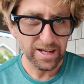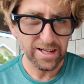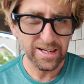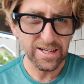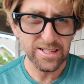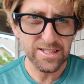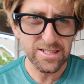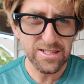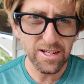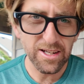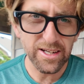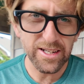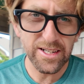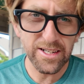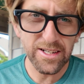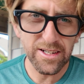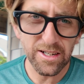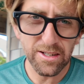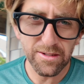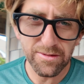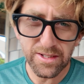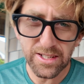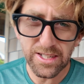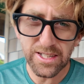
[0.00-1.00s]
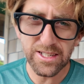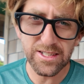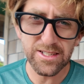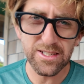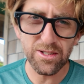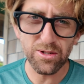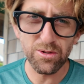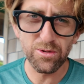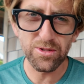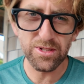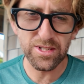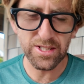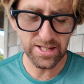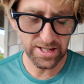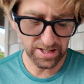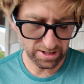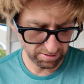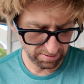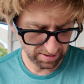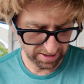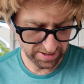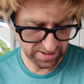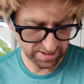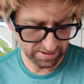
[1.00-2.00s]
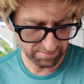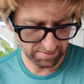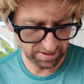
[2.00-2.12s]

And it's light enough that it doesn't cause any crazy